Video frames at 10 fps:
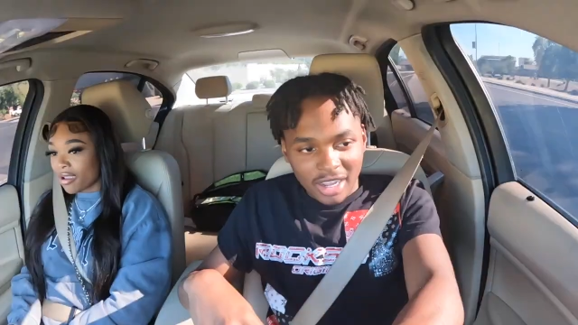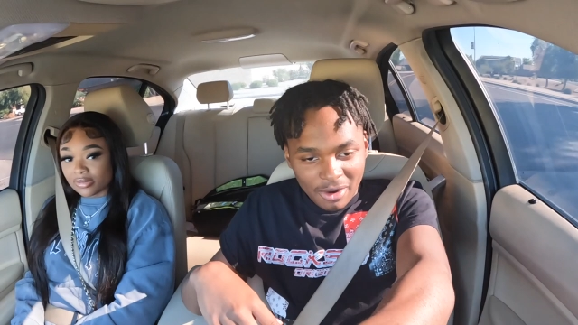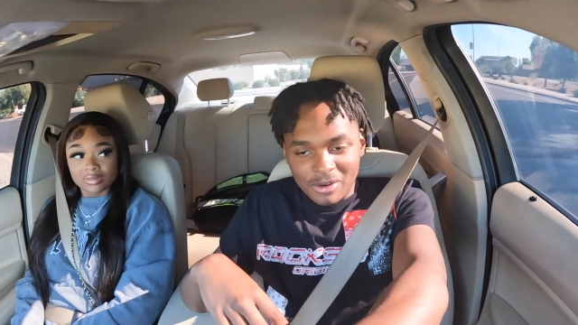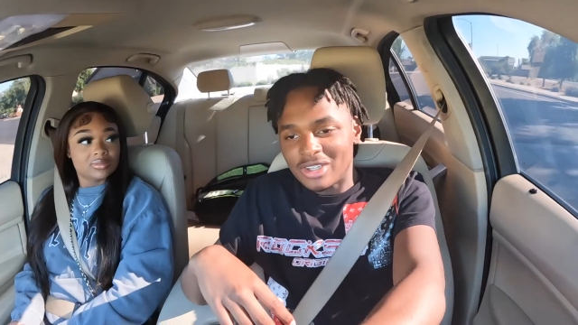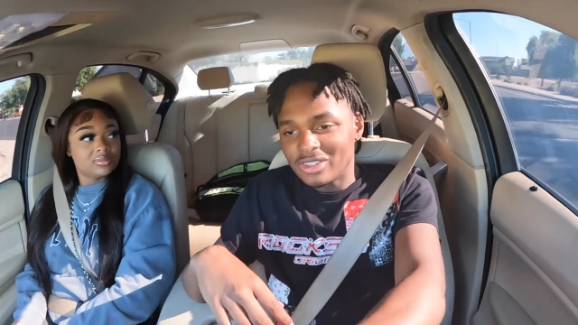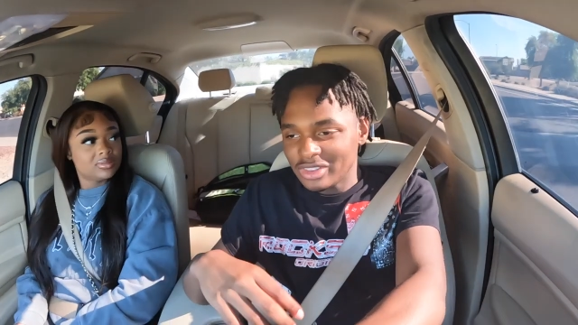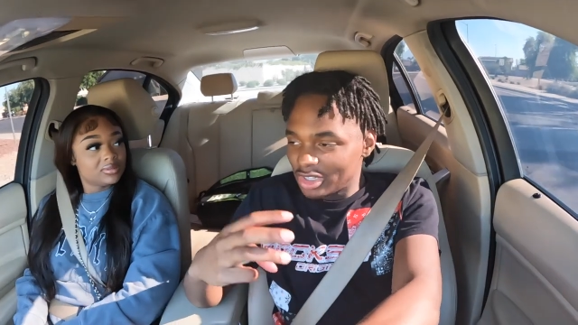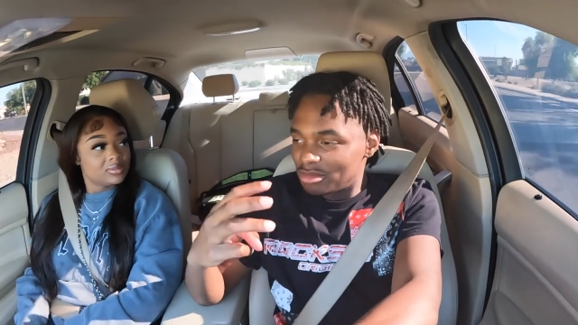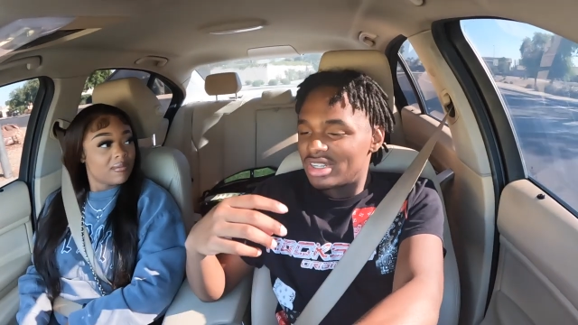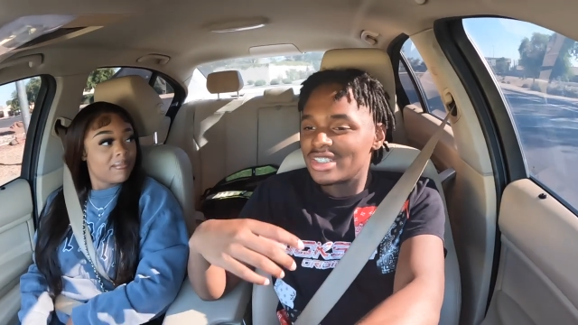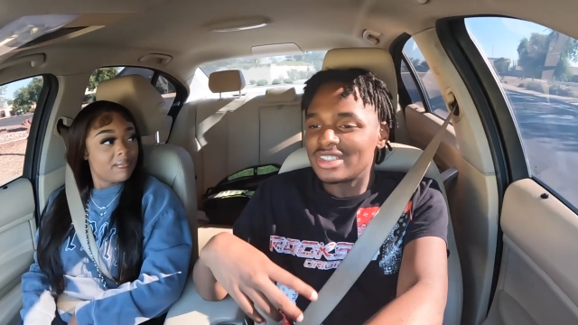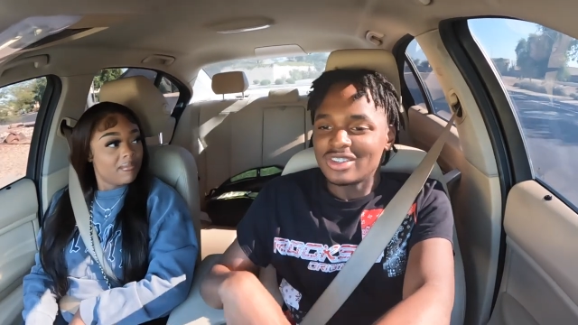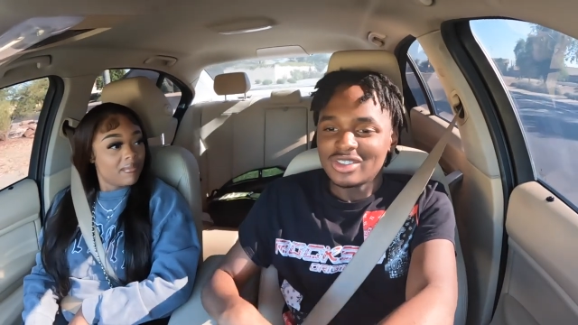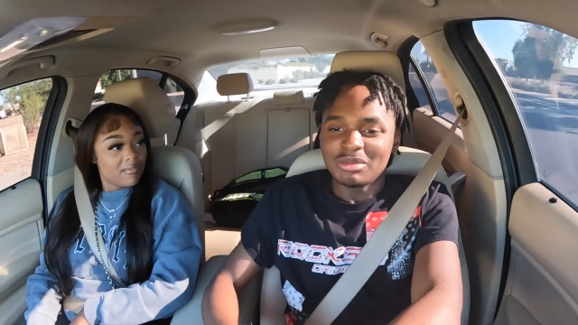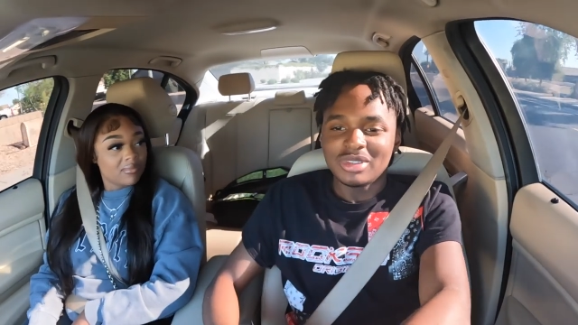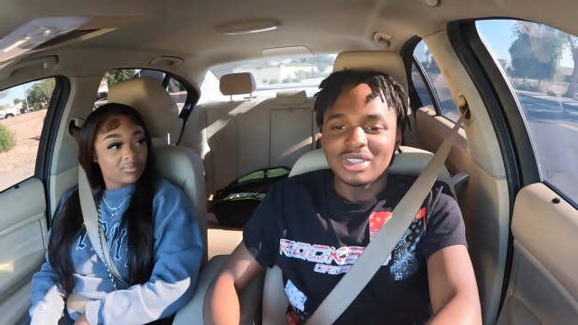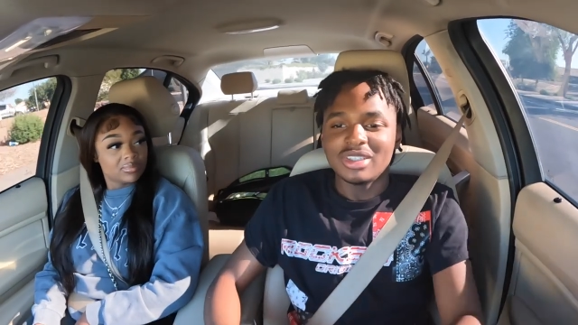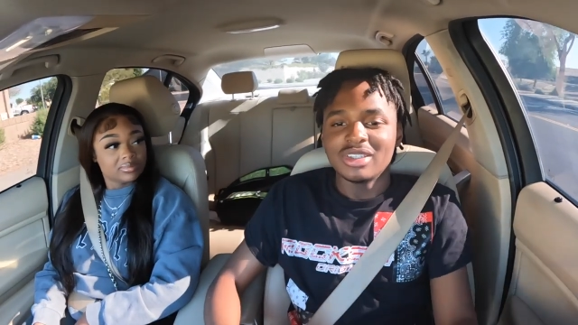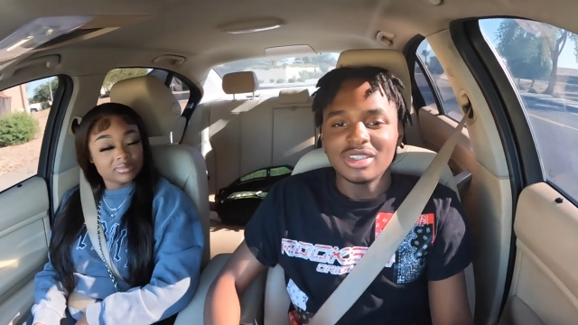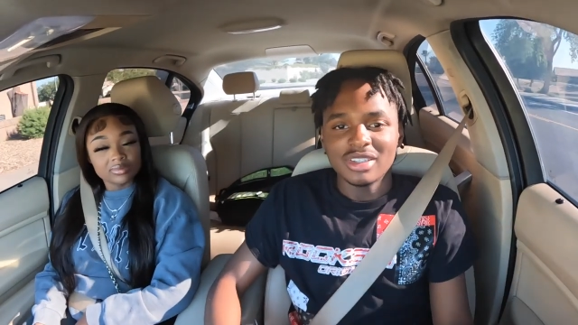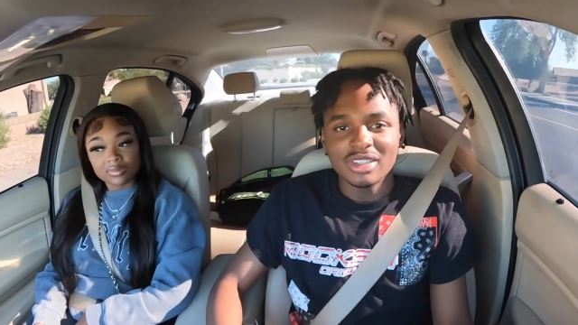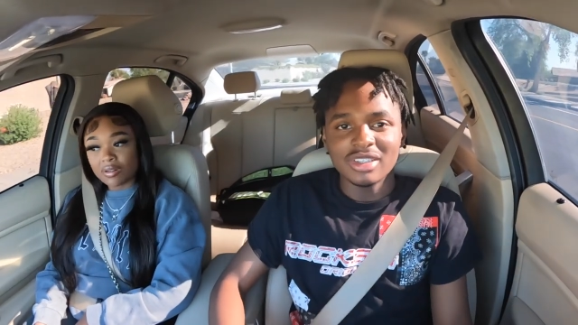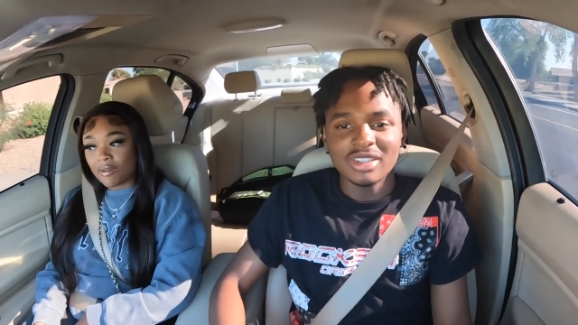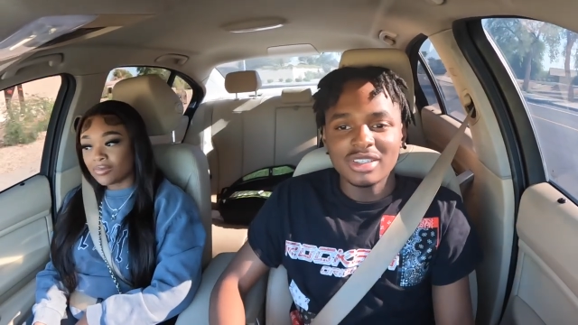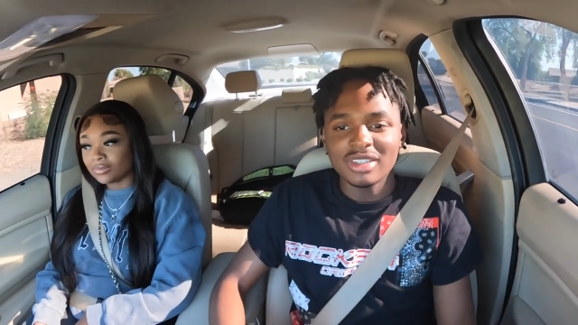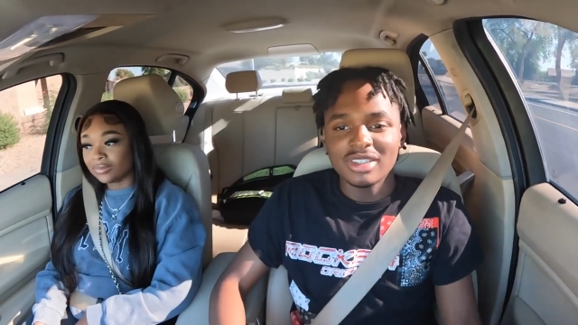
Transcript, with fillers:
Speaker 1: How was it only 30 minutes though? Because it was 30 minutes, Chris.